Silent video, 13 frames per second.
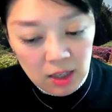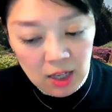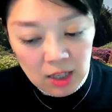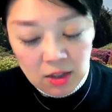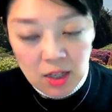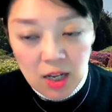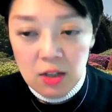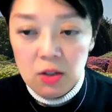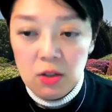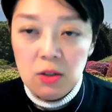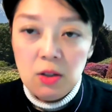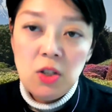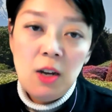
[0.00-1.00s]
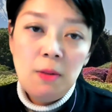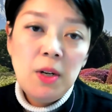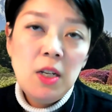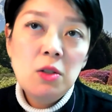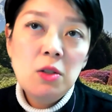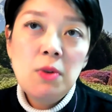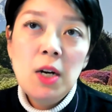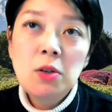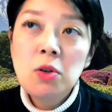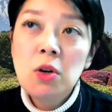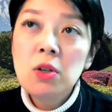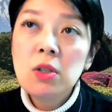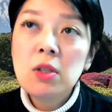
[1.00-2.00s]
in that sense, the Japanese Red
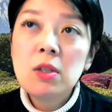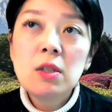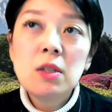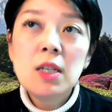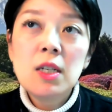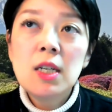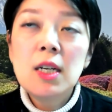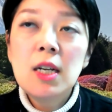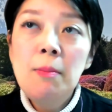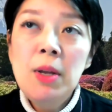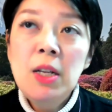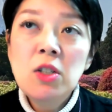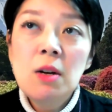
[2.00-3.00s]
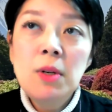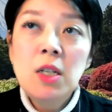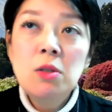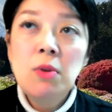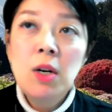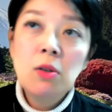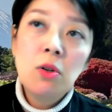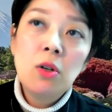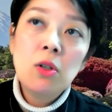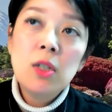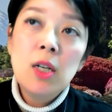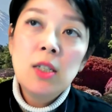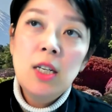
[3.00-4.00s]
Cross as
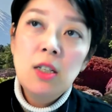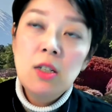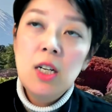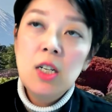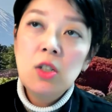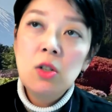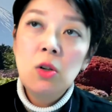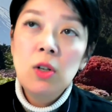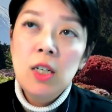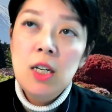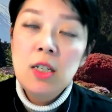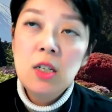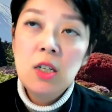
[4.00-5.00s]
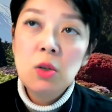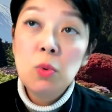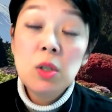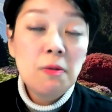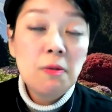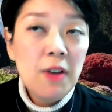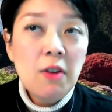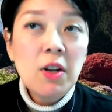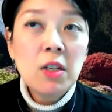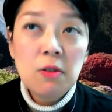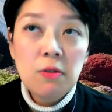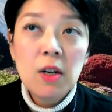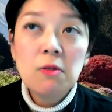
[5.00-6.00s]
an international organization was very
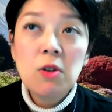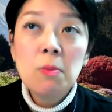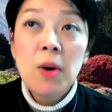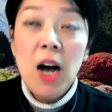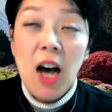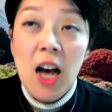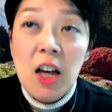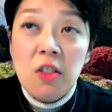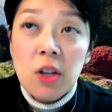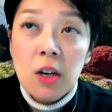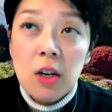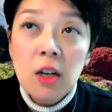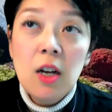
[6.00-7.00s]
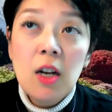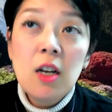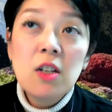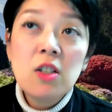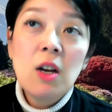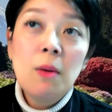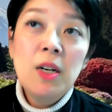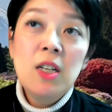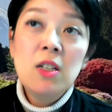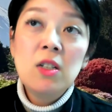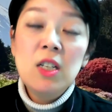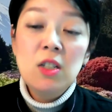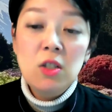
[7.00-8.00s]
different from other
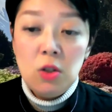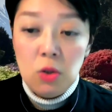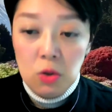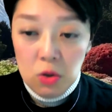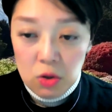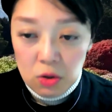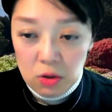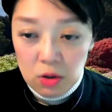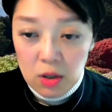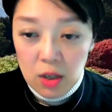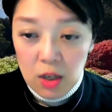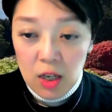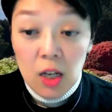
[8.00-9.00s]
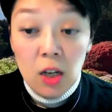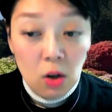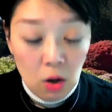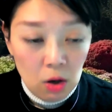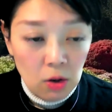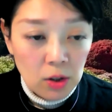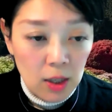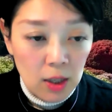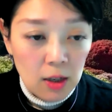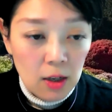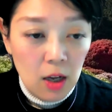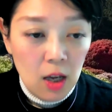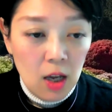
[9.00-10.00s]
Japanese institutions in colony.
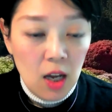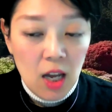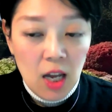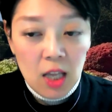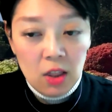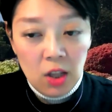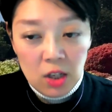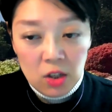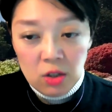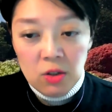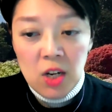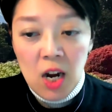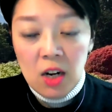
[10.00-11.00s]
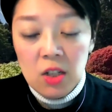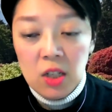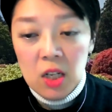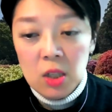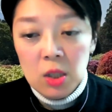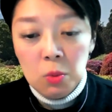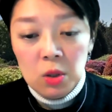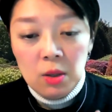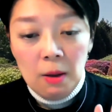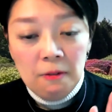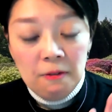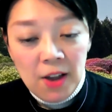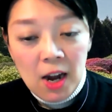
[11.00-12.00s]
The JRCS was
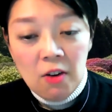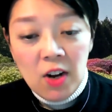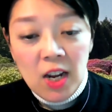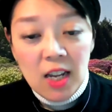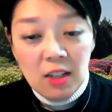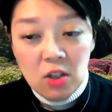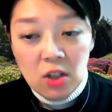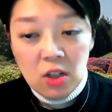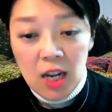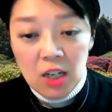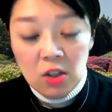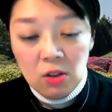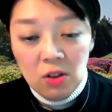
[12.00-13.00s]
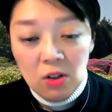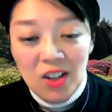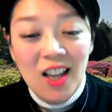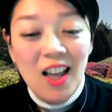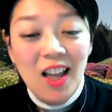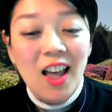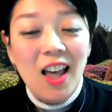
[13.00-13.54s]
very international